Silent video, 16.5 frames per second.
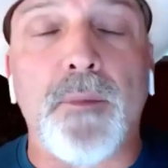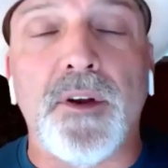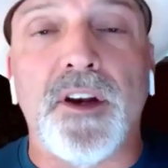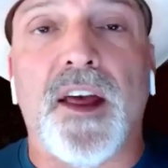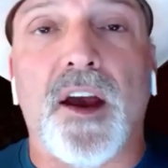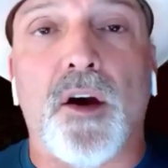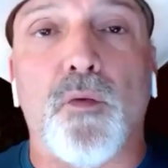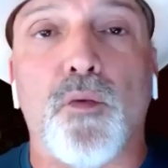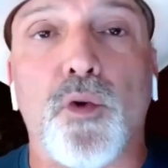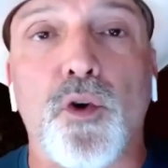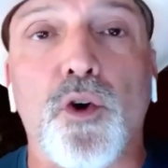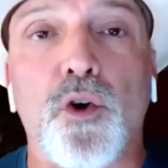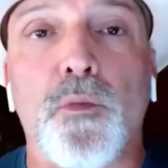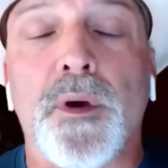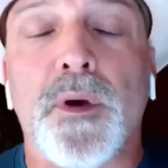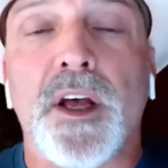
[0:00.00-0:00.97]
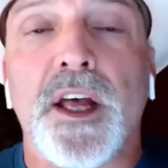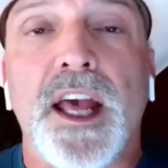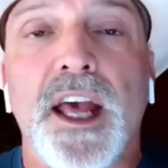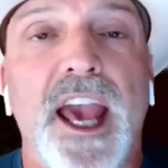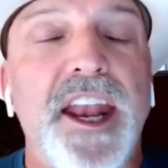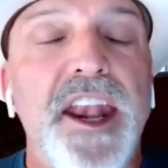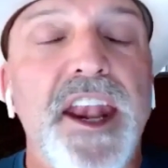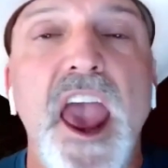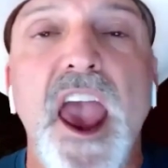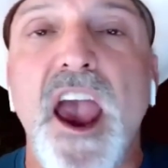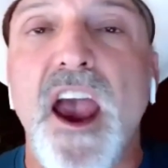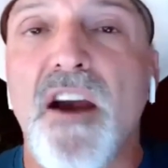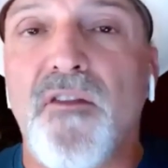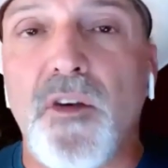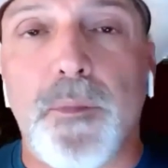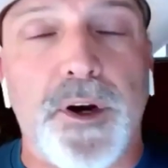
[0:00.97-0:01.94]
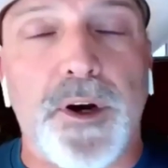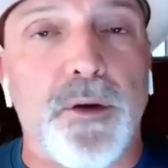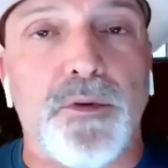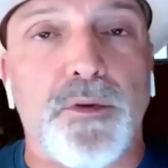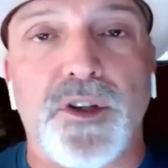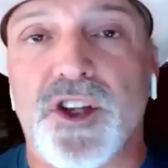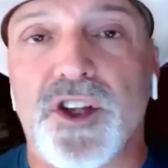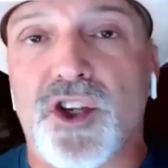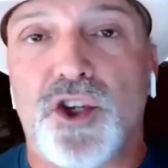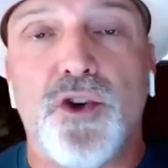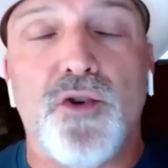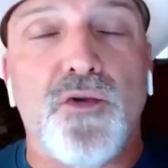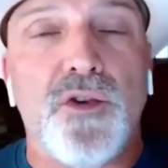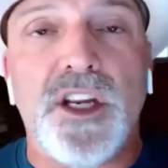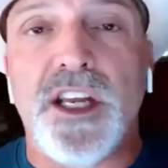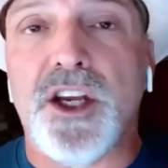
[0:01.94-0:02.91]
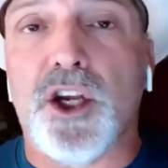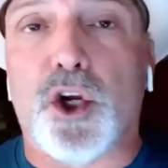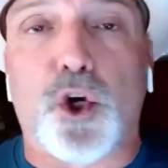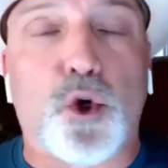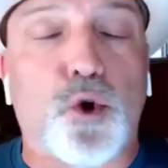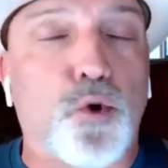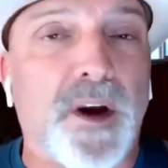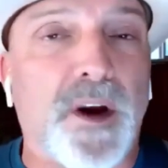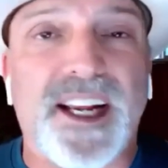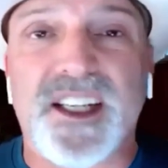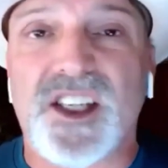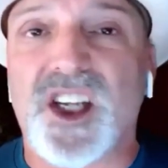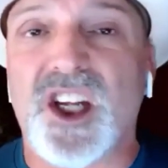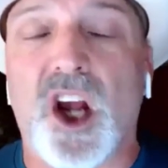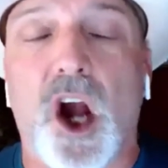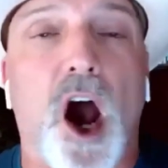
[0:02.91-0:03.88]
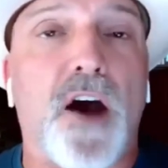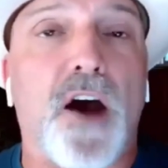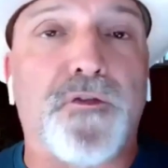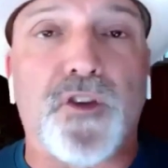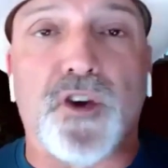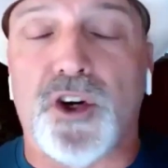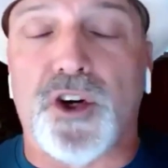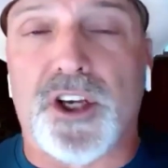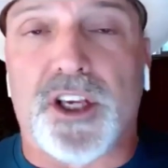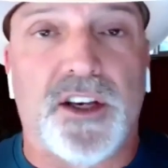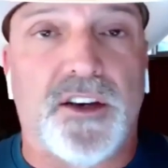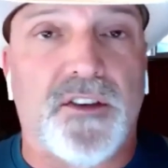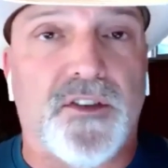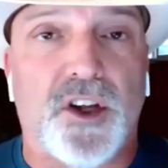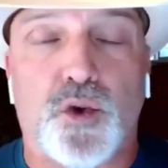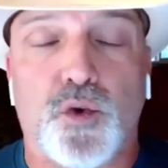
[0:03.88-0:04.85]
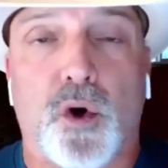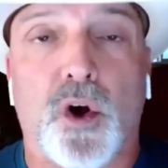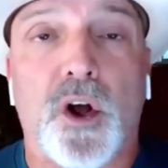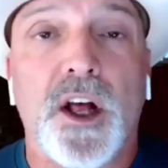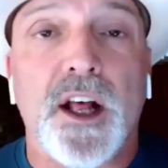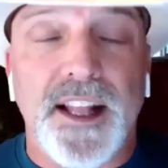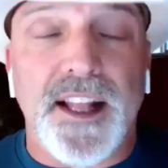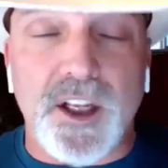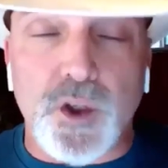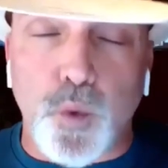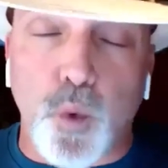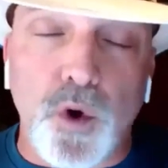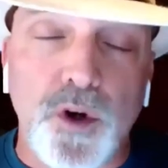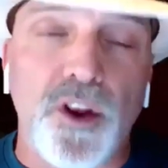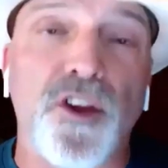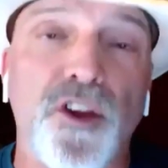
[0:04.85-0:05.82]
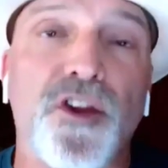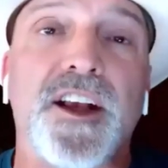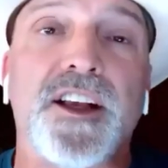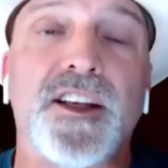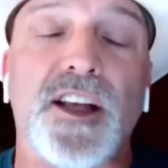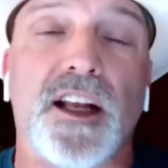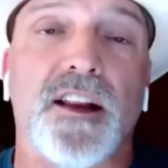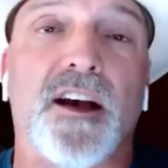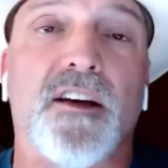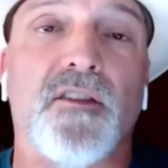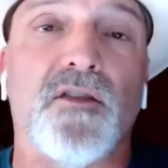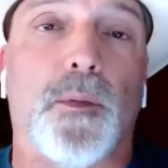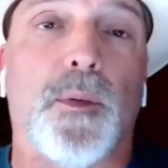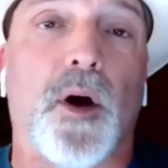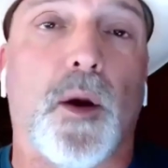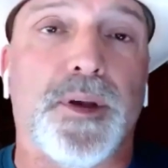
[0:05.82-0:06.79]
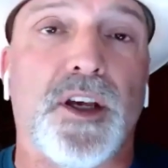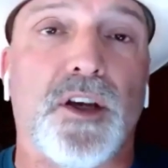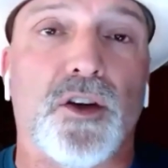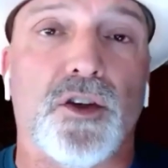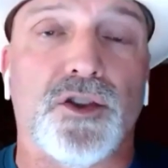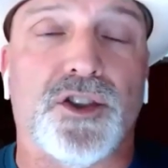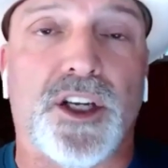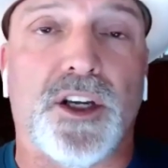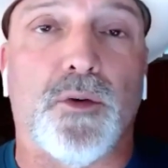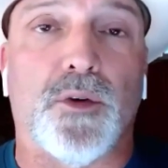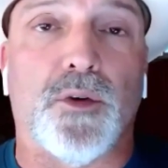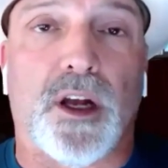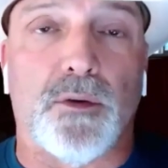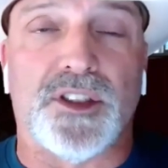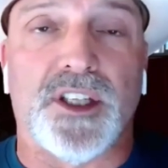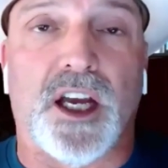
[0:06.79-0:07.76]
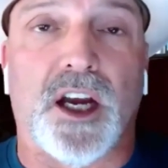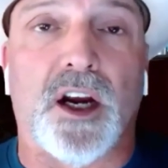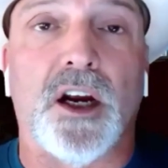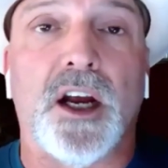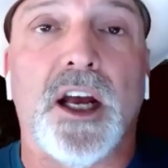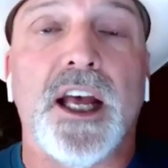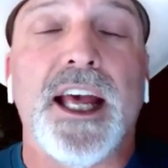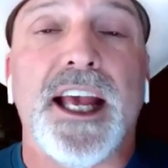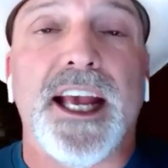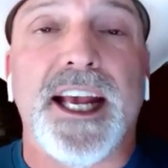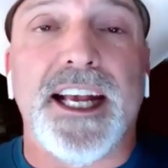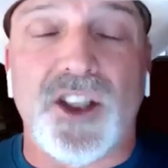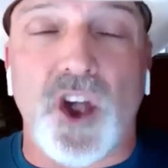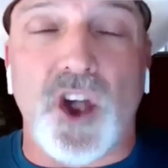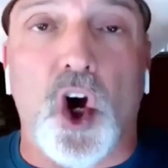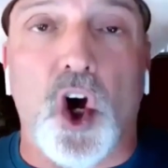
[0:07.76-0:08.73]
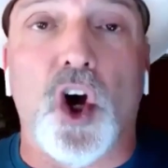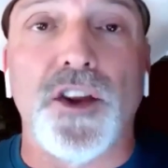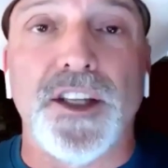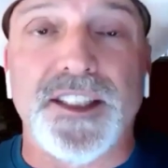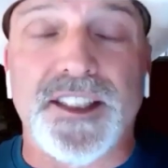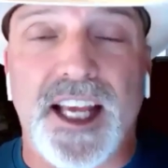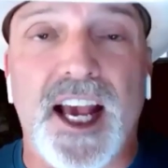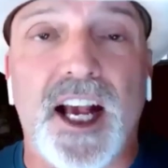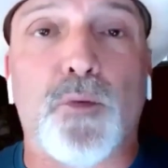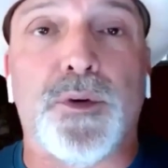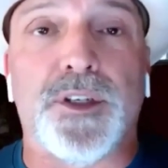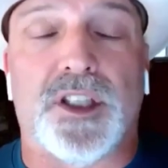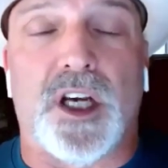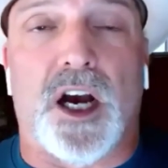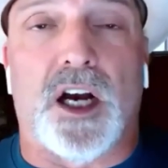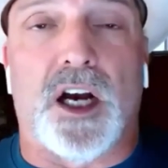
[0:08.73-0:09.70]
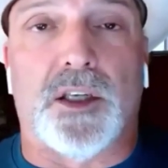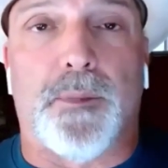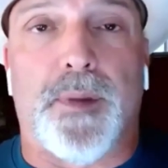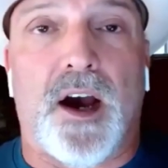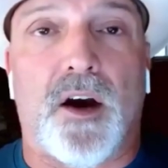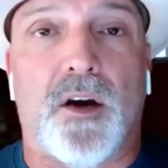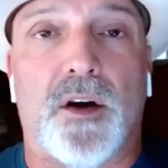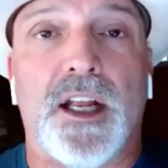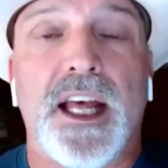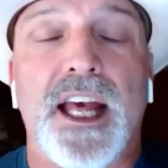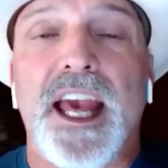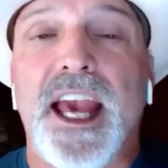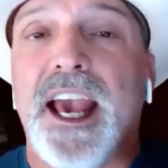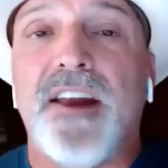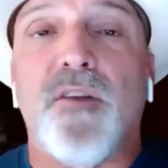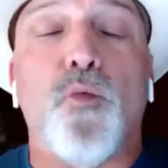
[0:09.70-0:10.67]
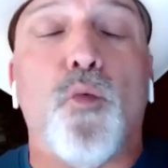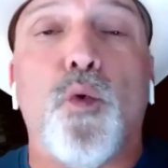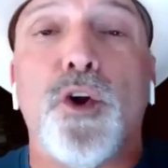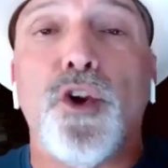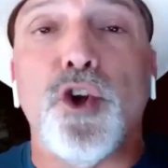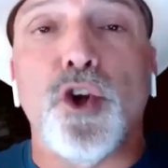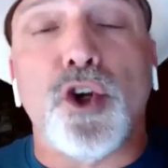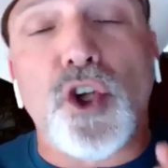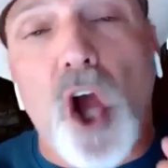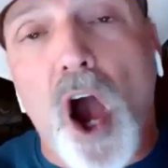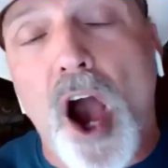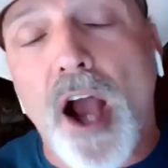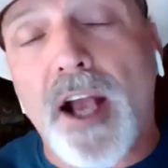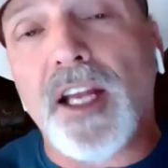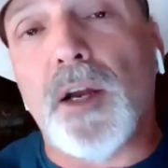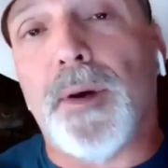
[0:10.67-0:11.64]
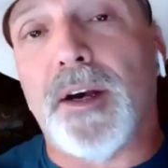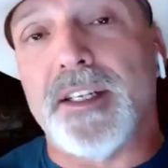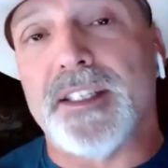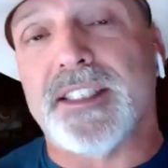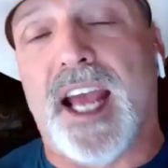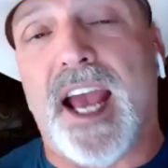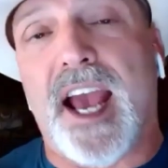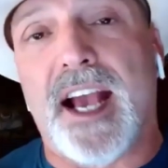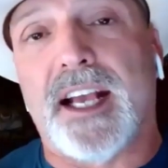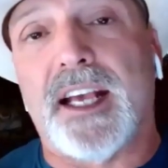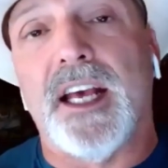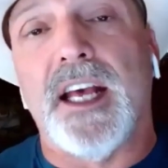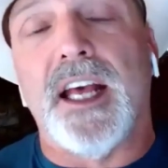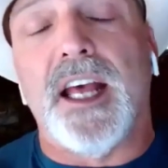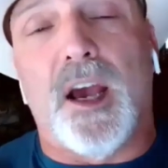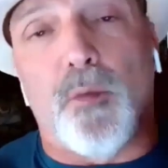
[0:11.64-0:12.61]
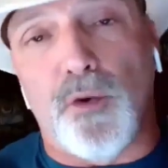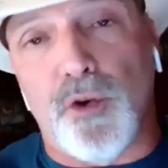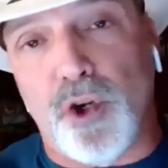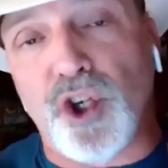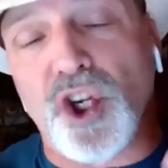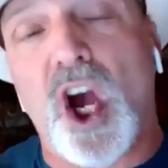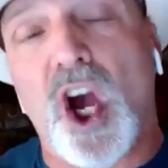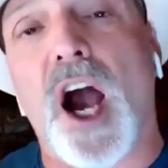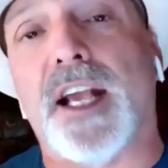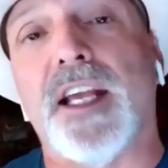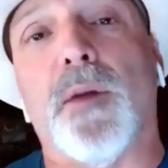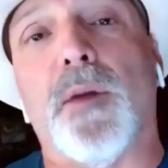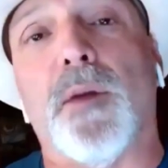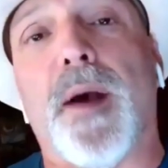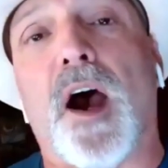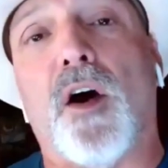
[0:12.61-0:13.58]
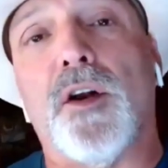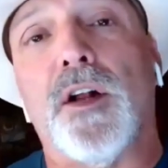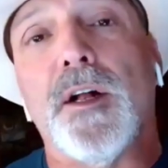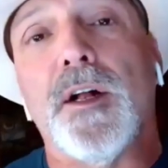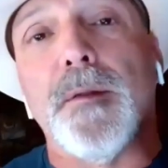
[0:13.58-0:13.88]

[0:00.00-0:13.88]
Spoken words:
into that room and everybody was this unique, crazy, off the hook individual. That's one of the things I loved about PLG when I was there, is all the tech we talked about. And when you're talking about tech and when you're talking about